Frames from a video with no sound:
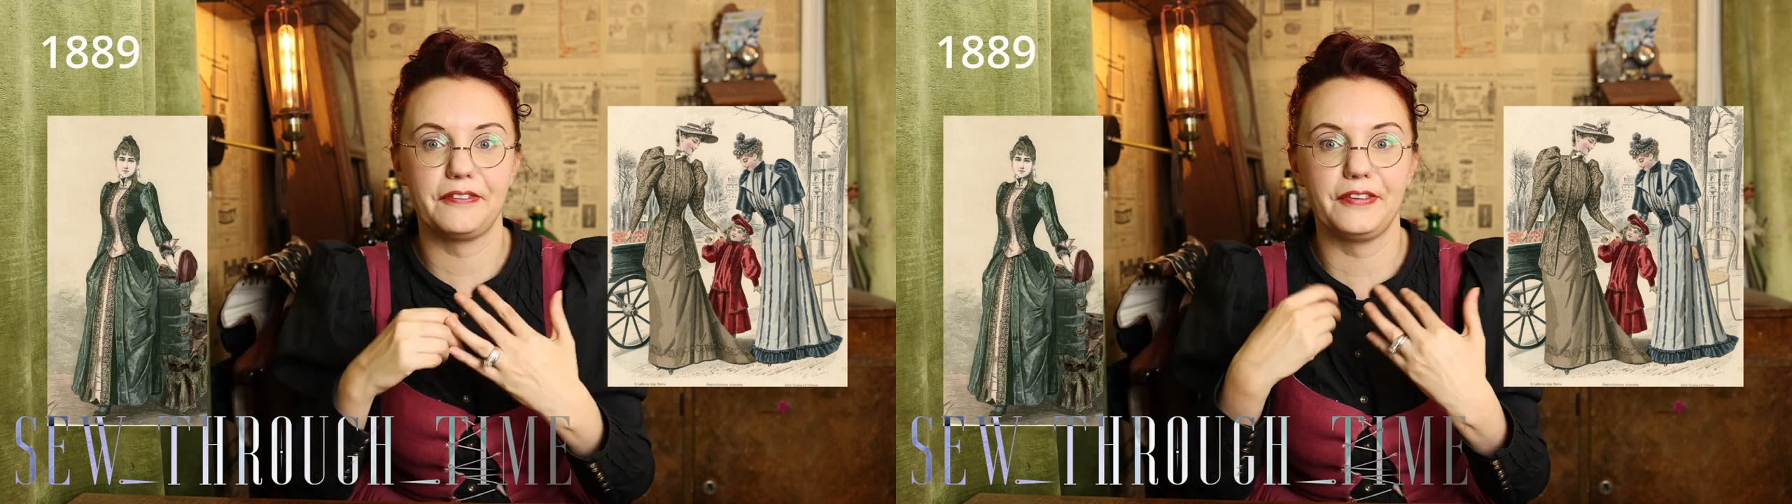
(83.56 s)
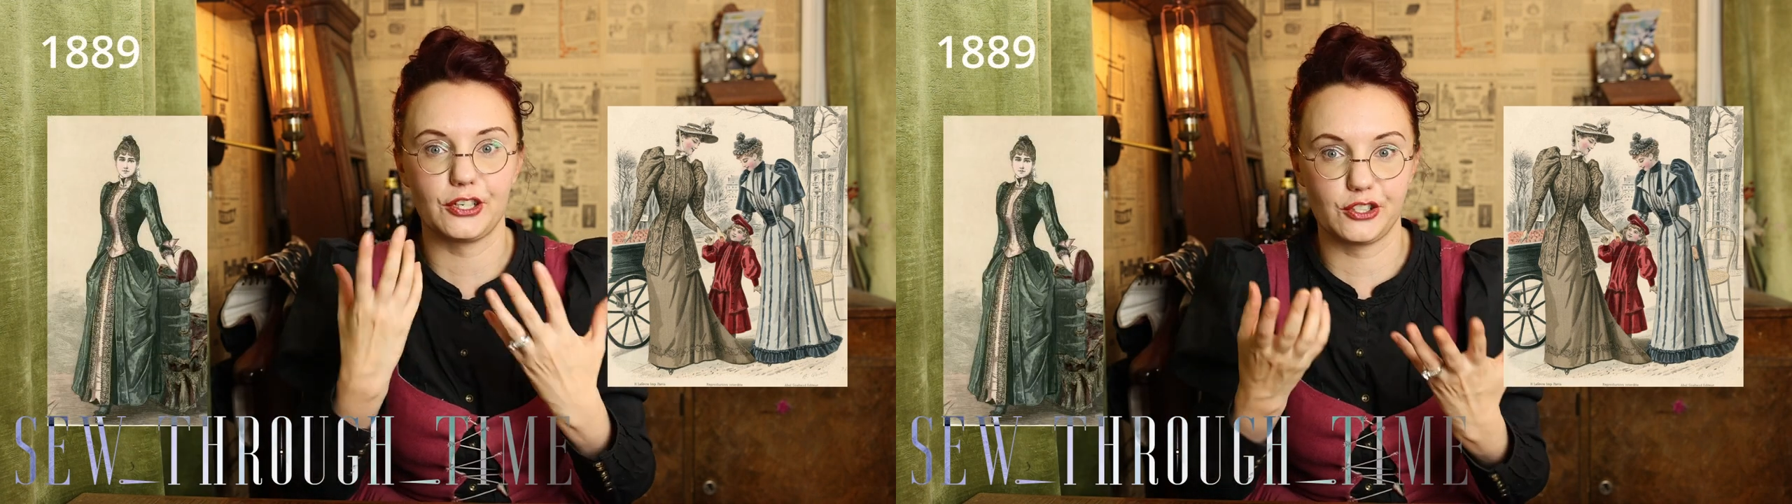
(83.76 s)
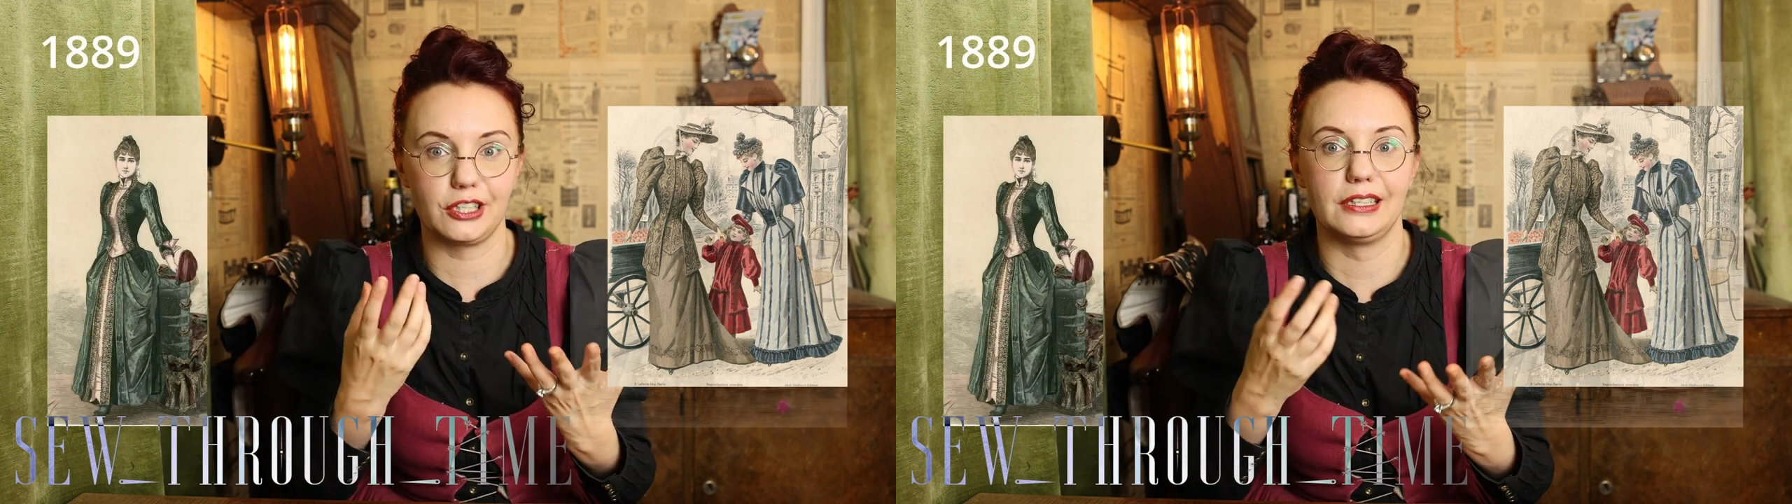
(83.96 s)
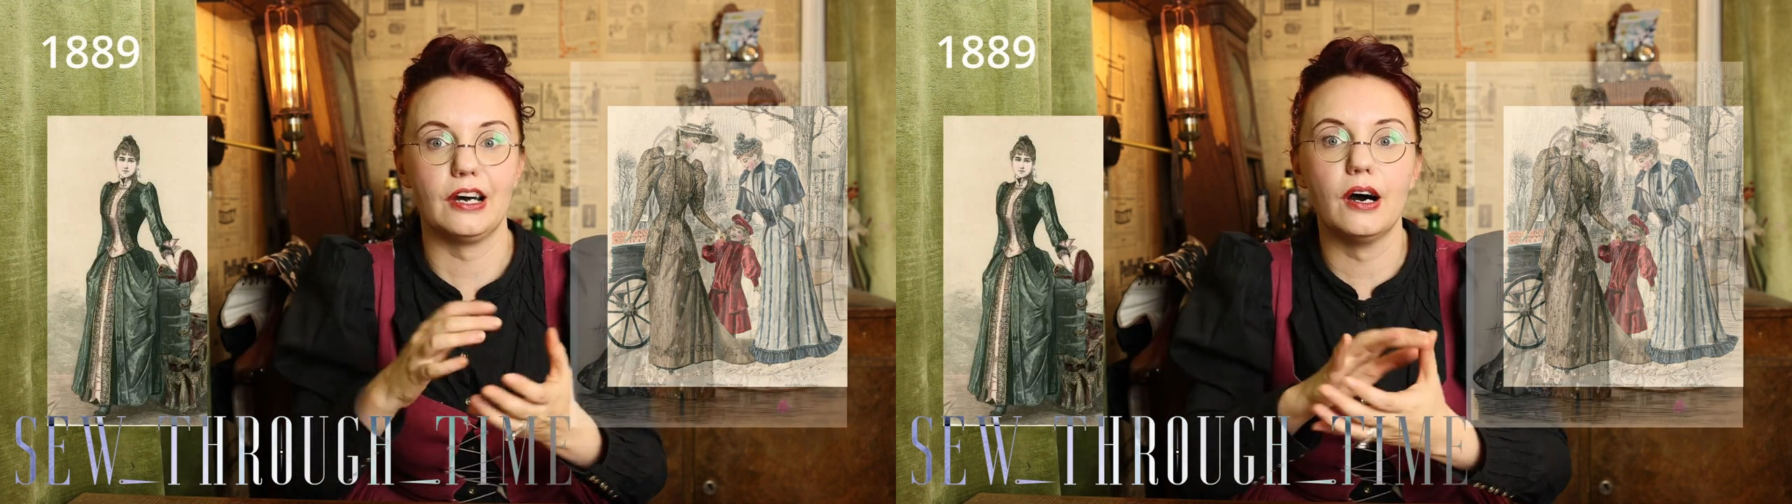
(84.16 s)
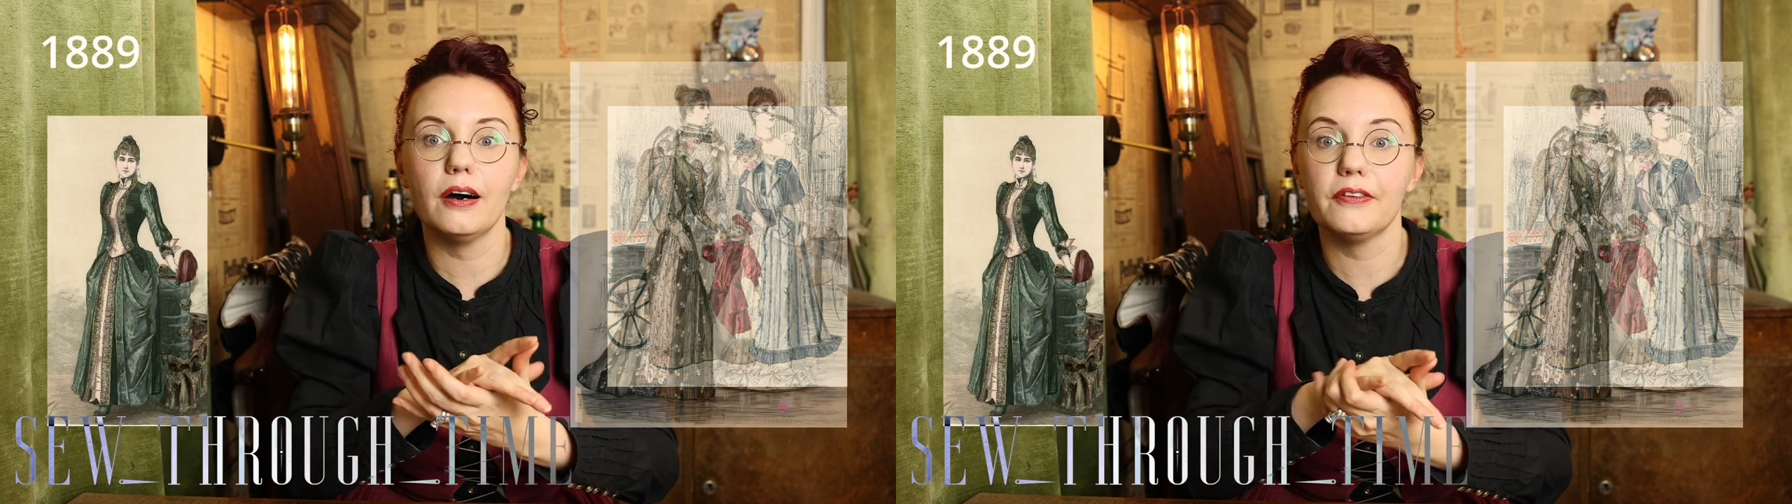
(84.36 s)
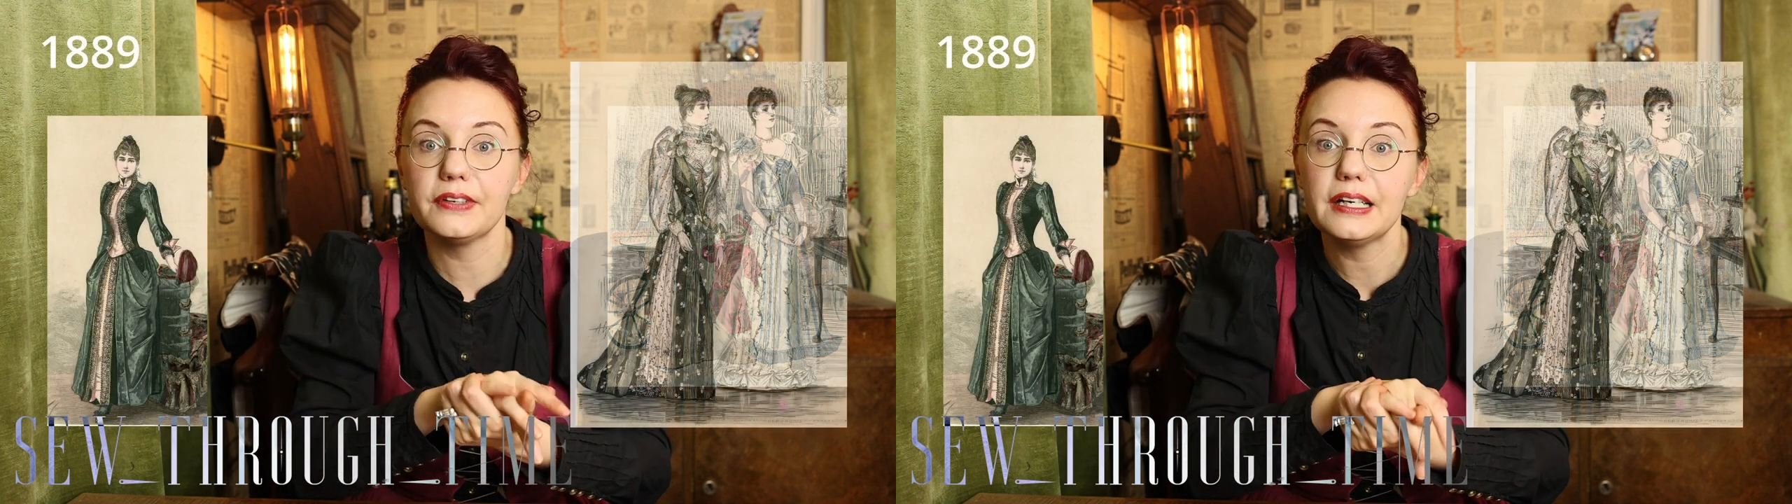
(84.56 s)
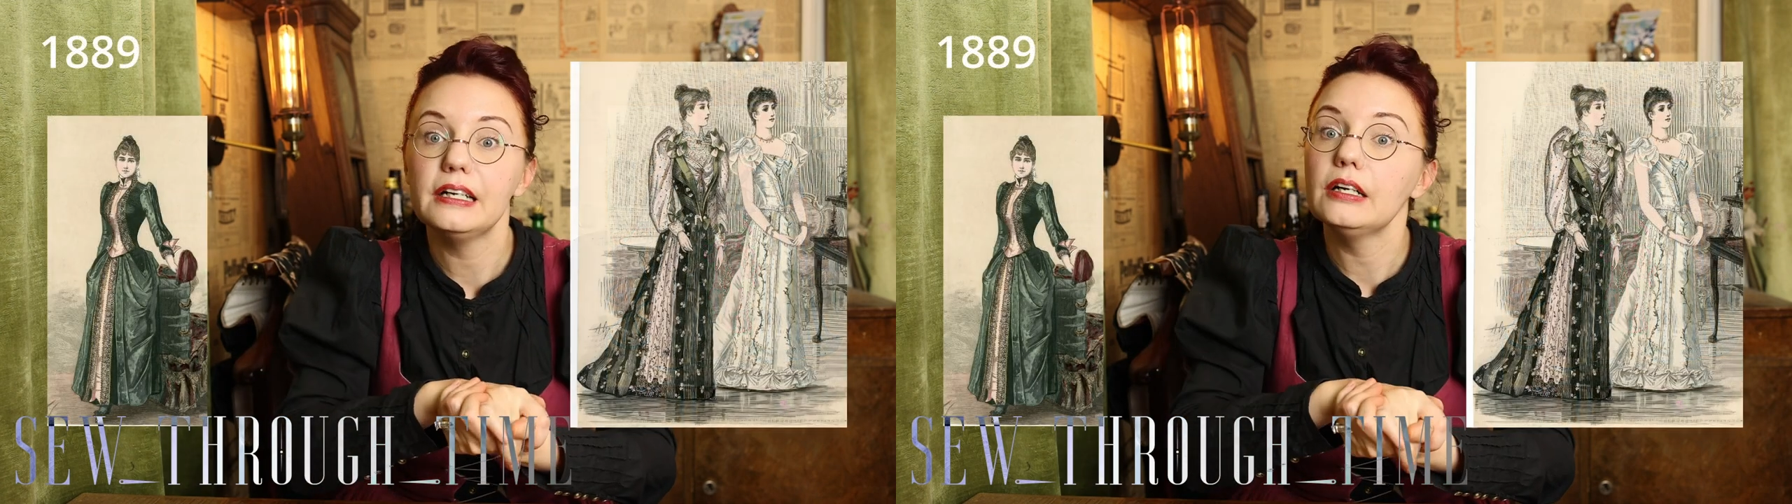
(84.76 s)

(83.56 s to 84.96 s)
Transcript: version of